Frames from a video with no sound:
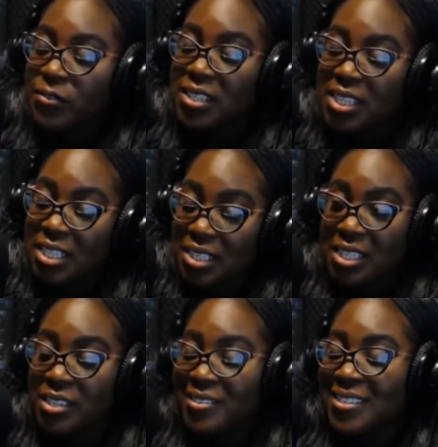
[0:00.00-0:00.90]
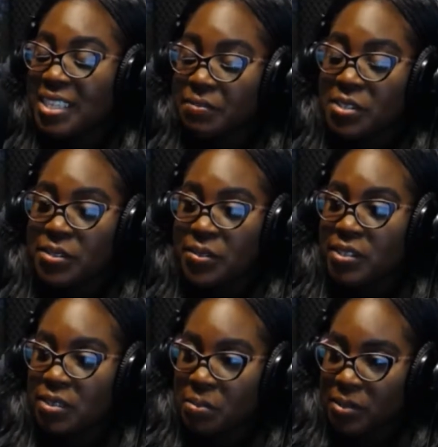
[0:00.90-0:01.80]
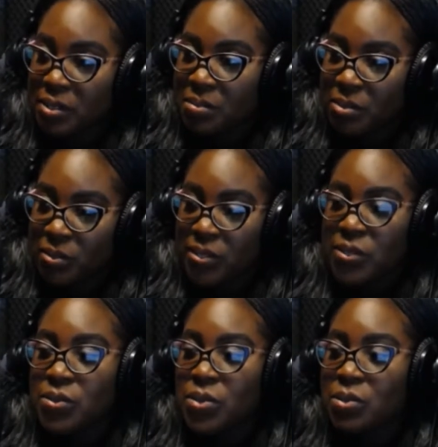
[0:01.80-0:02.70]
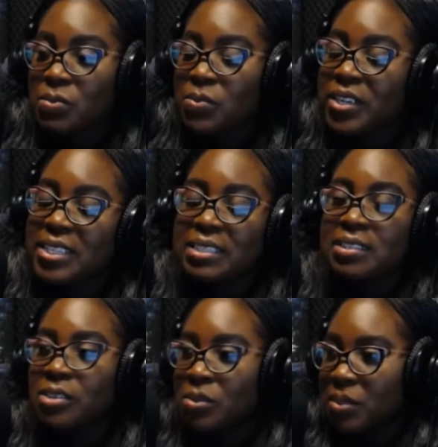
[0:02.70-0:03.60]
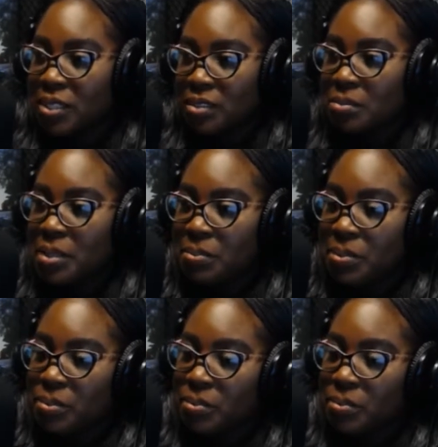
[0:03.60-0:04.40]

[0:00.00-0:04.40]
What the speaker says: 16 years, 7 years as a principal. So you worked a lot with young people.